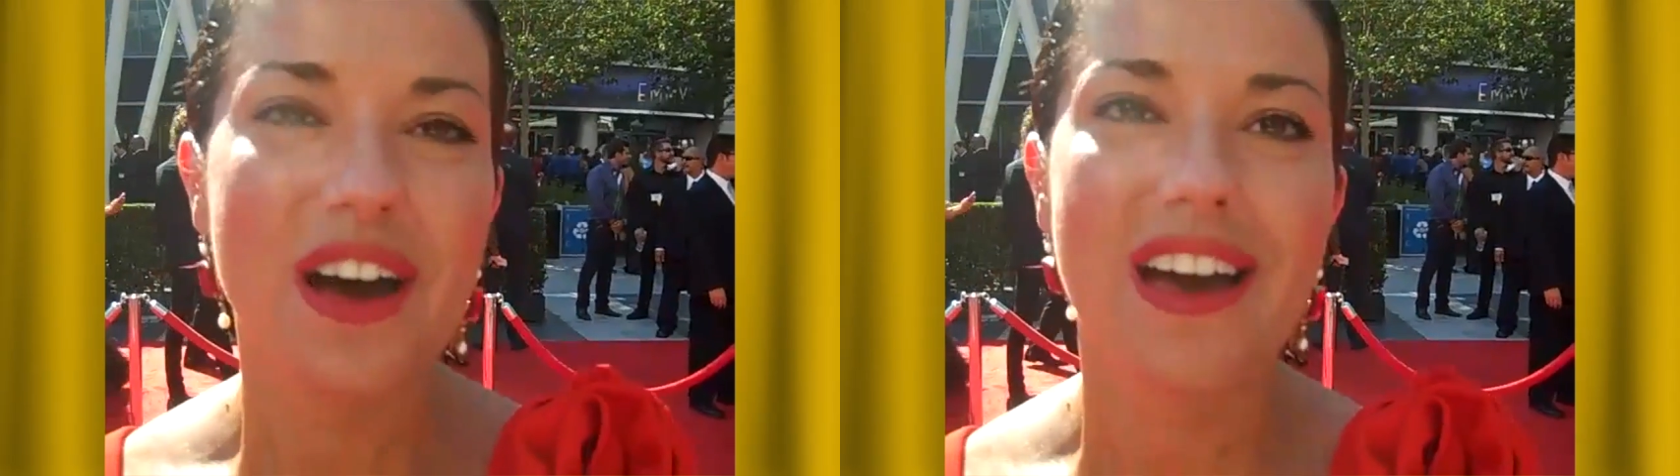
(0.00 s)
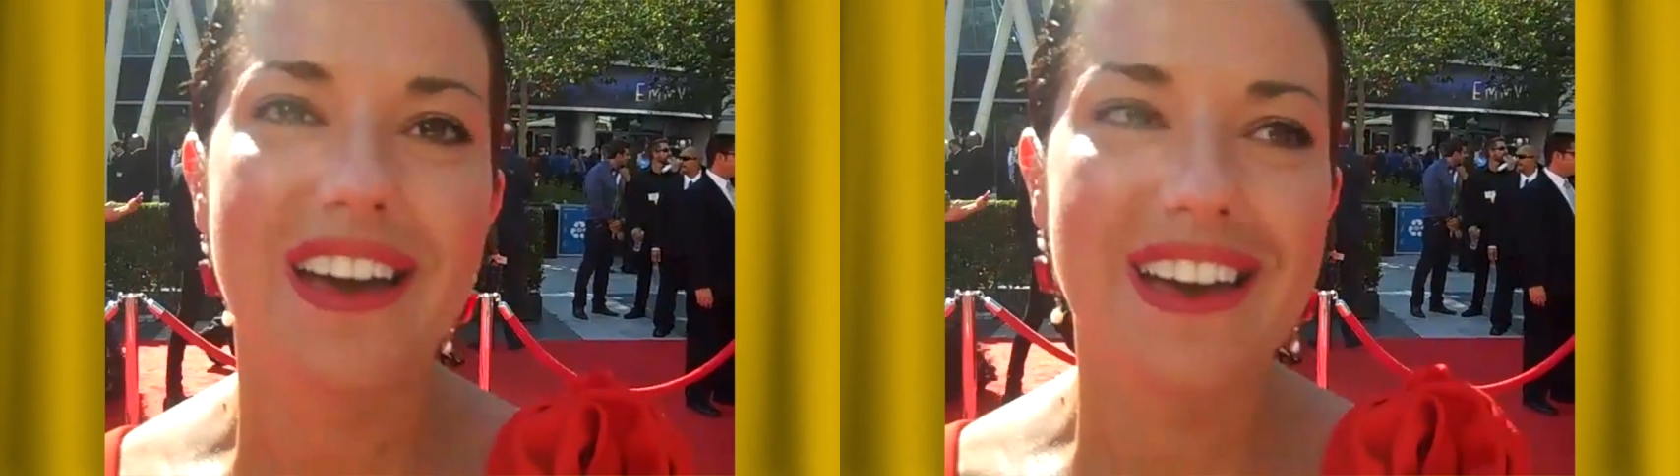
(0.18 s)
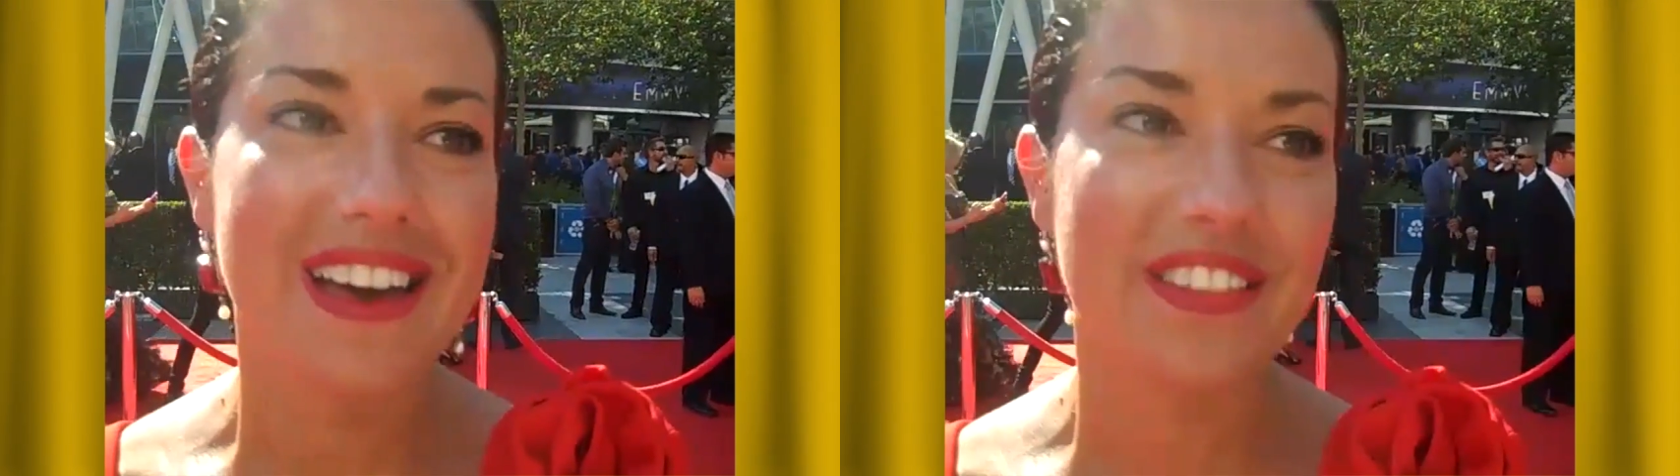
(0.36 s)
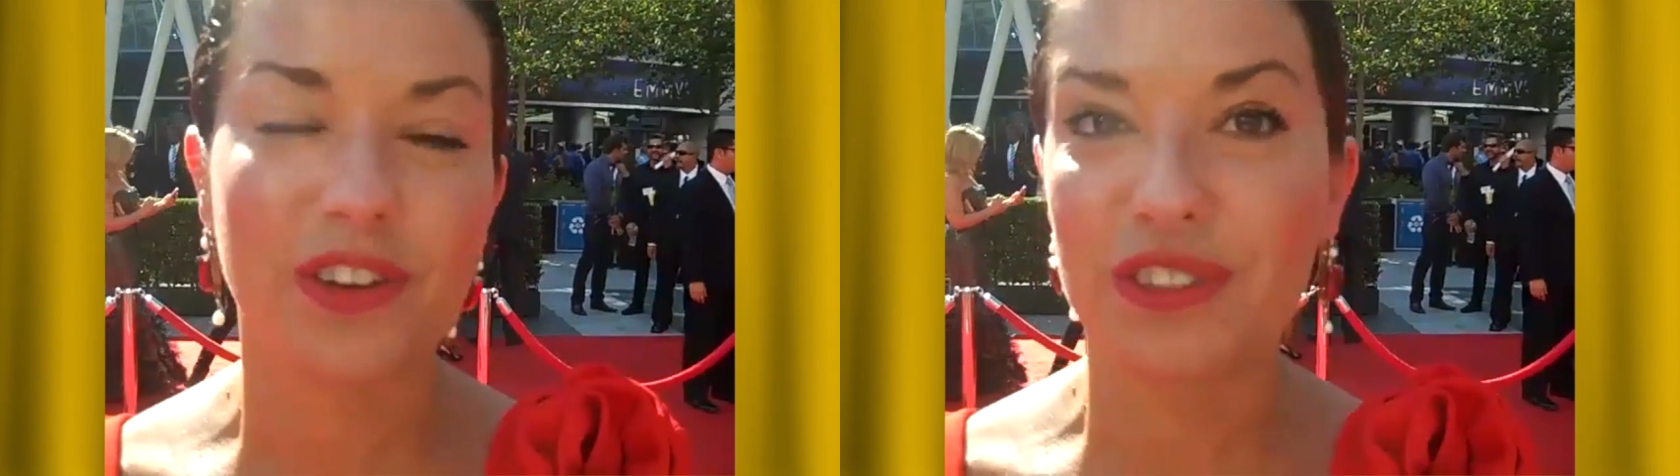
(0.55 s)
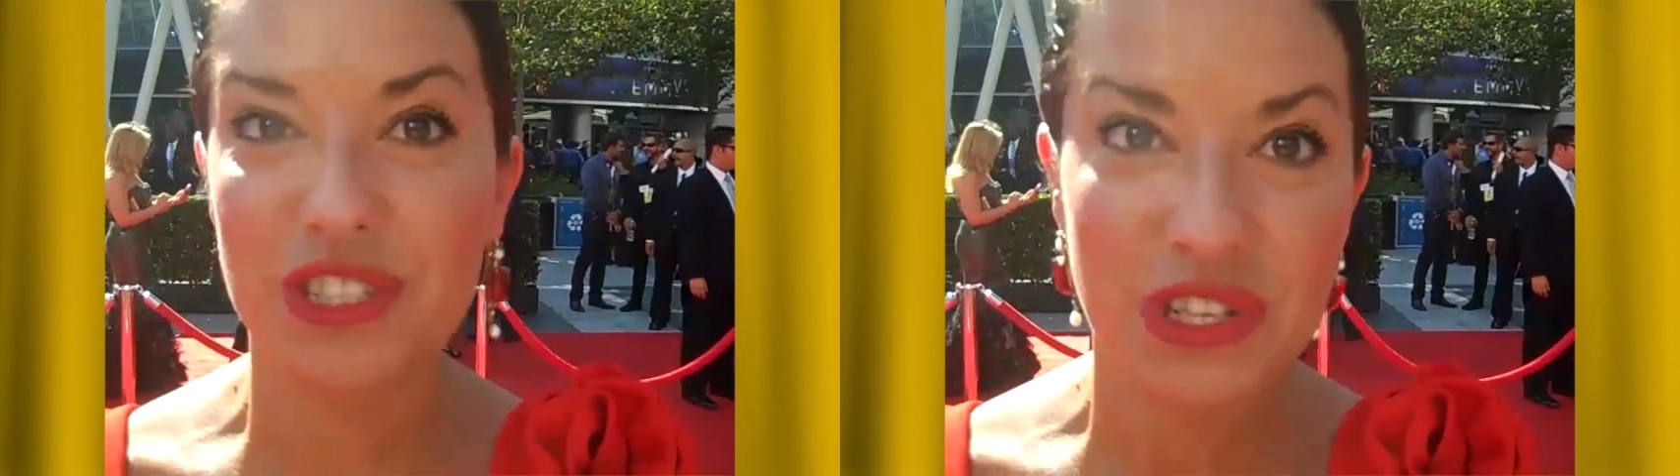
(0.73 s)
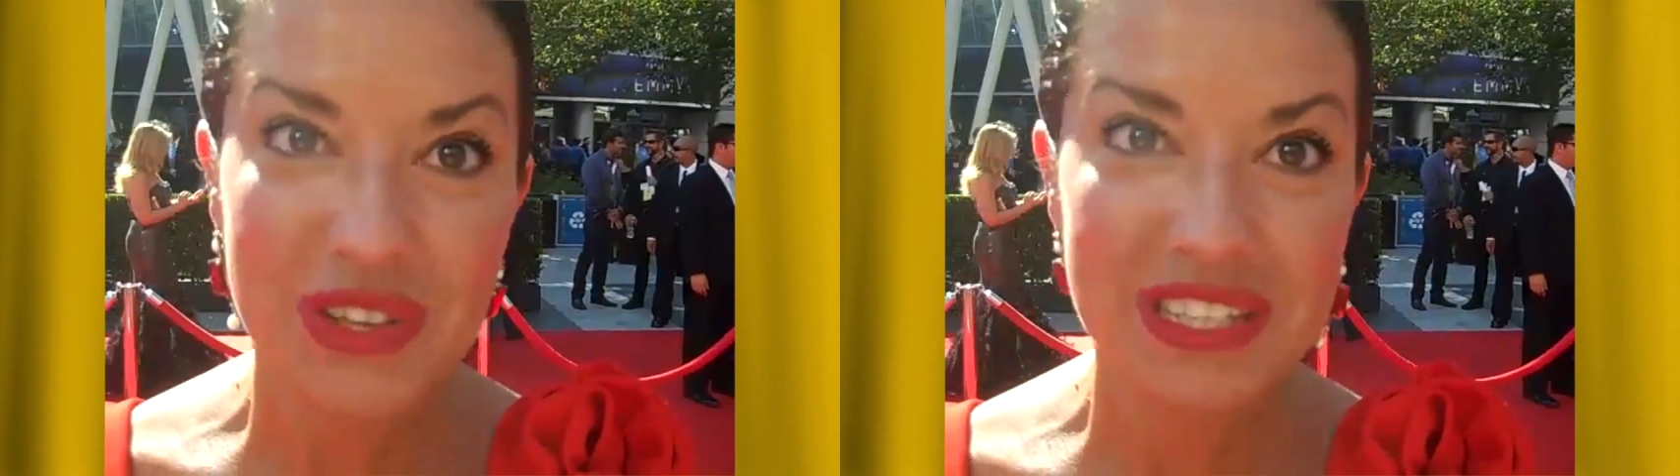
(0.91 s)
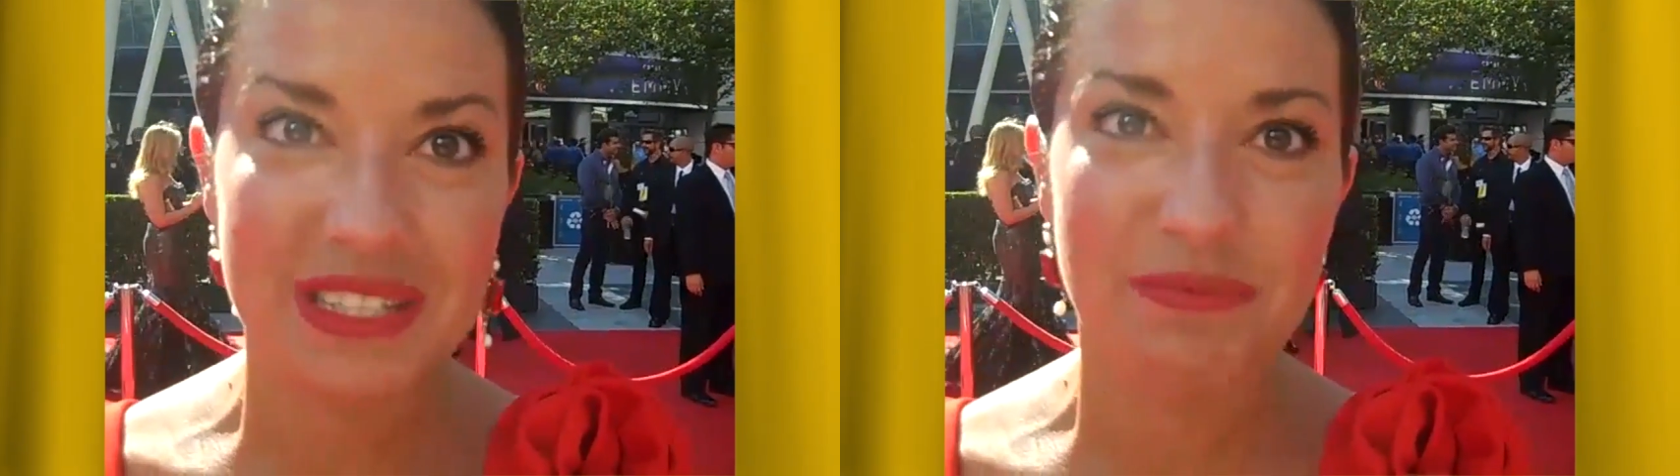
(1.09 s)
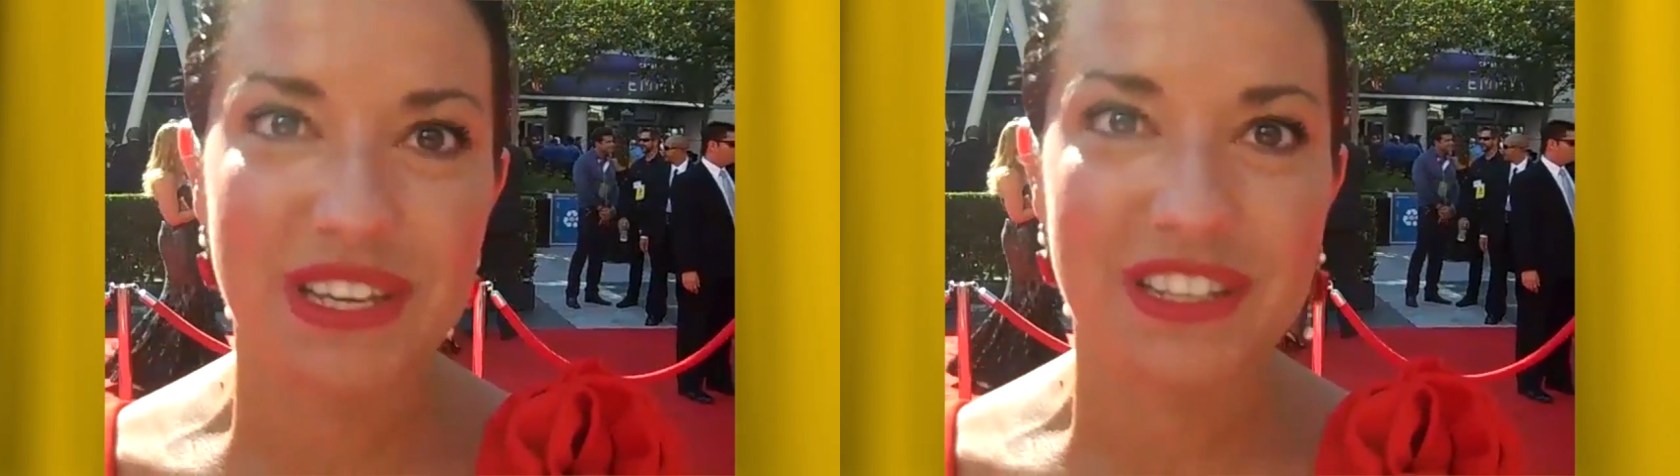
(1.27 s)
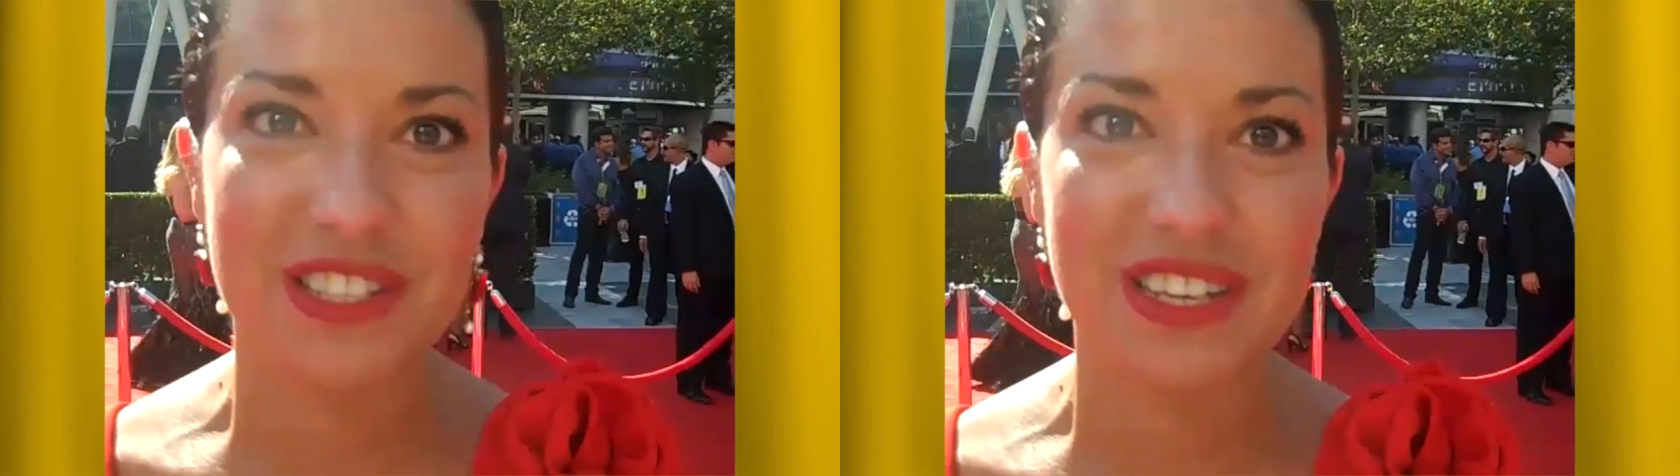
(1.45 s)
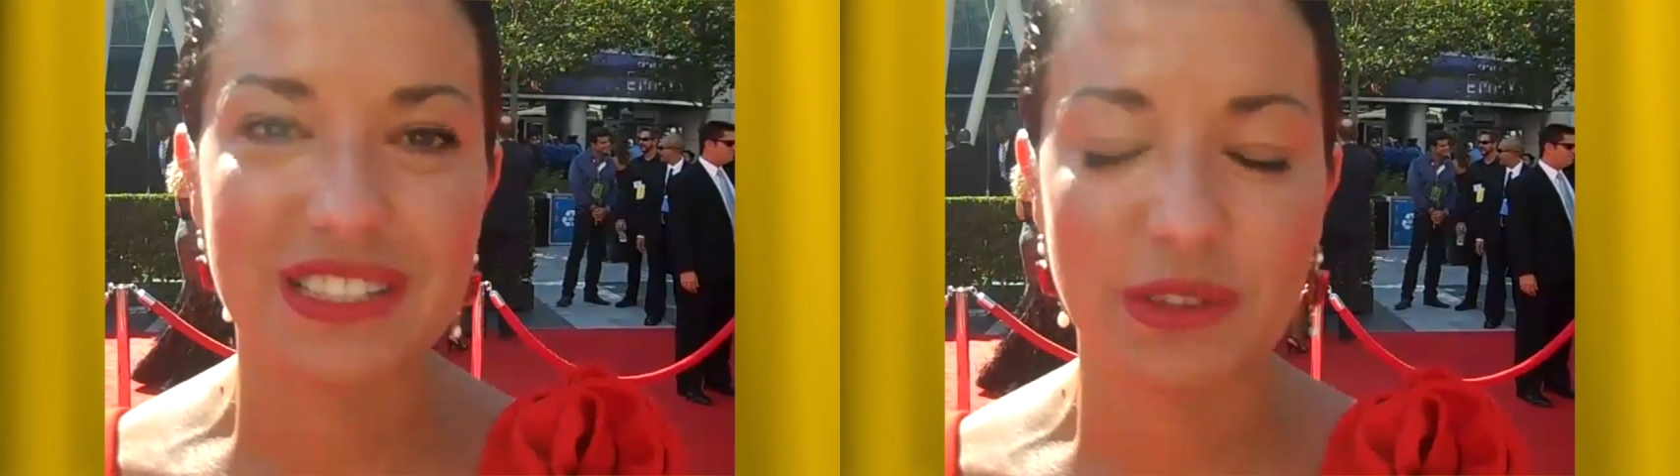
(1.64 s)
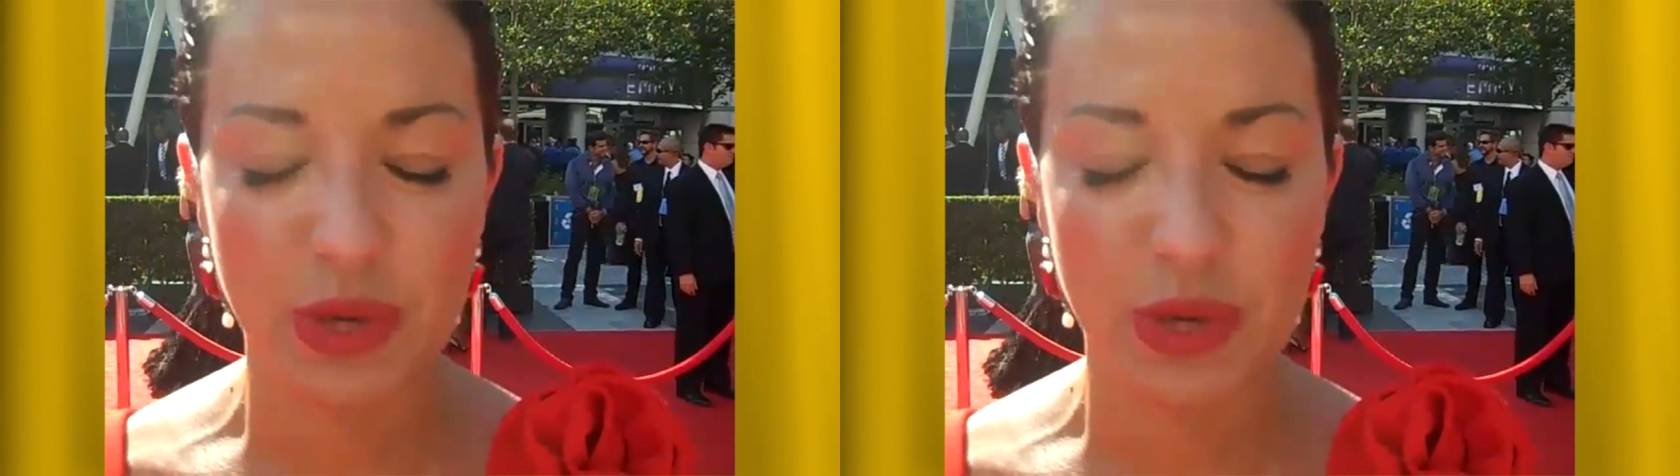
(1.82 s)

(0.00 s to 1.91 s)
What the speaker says: and the continuity pictures,